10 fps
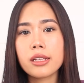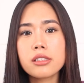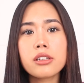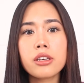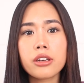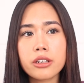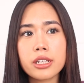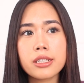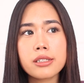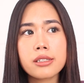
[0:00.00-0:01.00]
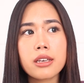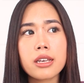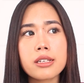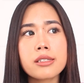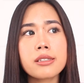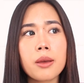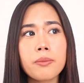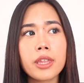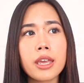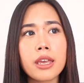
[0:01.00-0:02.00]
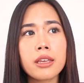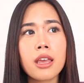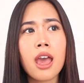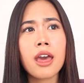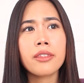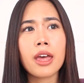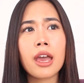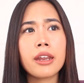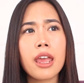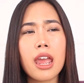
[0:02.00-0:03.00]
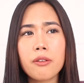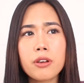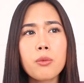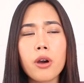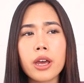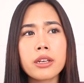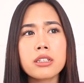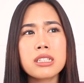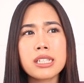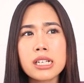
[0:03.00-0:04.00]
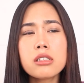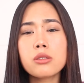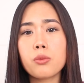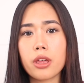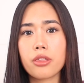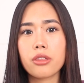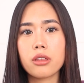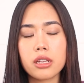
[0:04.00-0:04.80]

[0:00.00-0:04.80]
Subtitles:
Insecurities is something that everyone deals with.